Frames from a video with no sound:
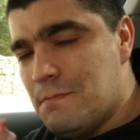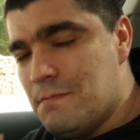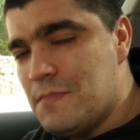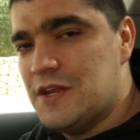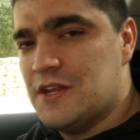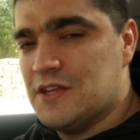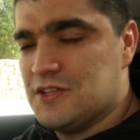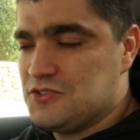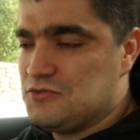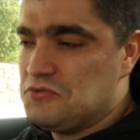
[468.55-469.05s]

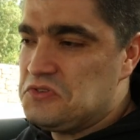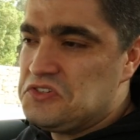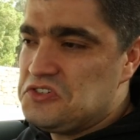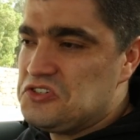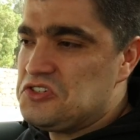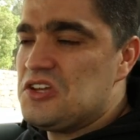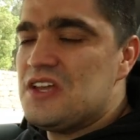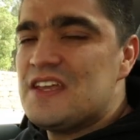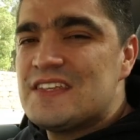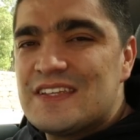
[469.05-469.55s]
minutes,
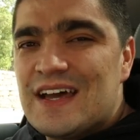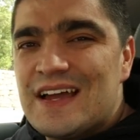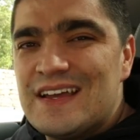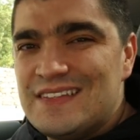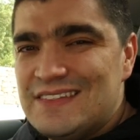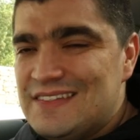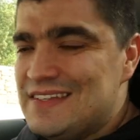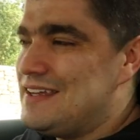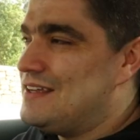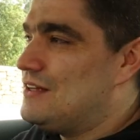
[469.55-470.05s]
which is
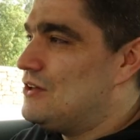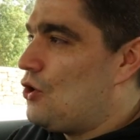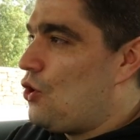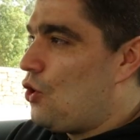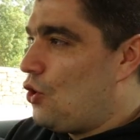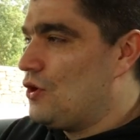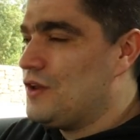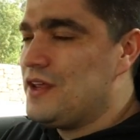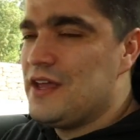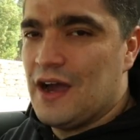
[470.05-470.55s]
ideal
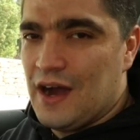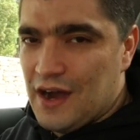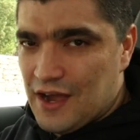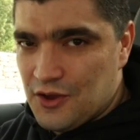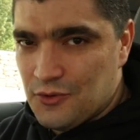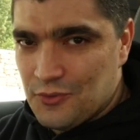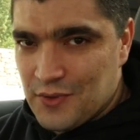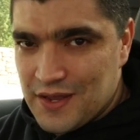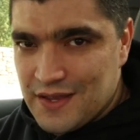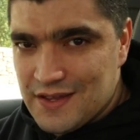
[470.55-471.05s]
on a
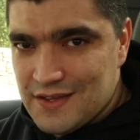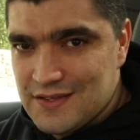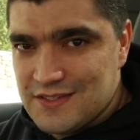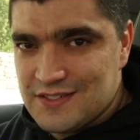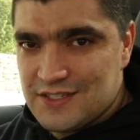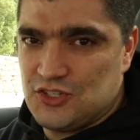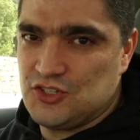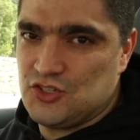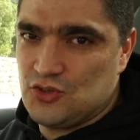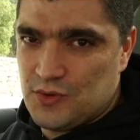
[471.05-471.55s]
highway
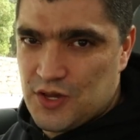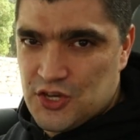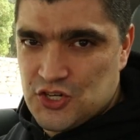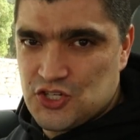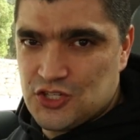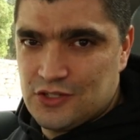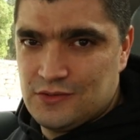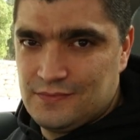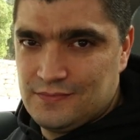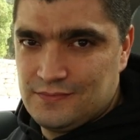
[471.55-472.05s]

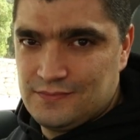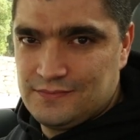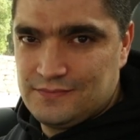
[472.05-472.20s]
situation.